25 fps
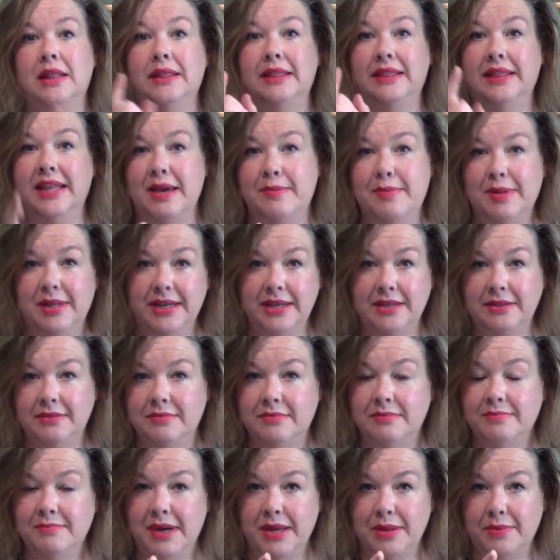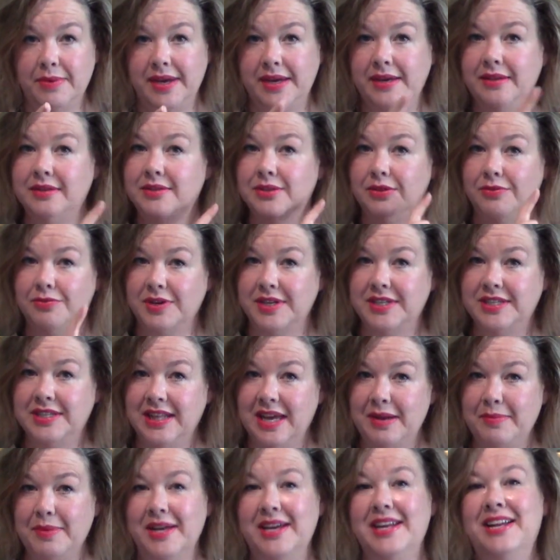Label it, by the way, don't forget to
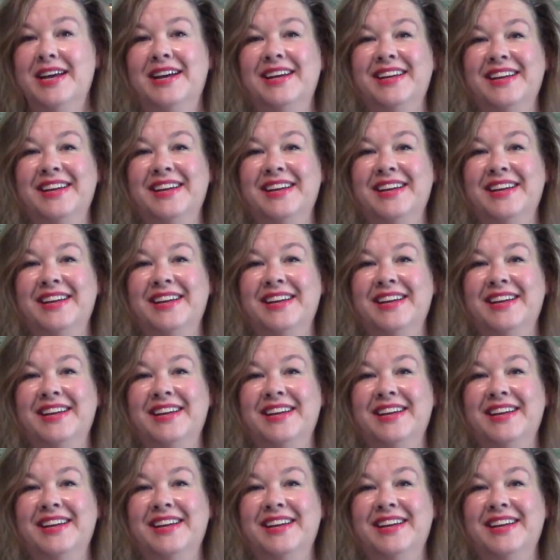label it.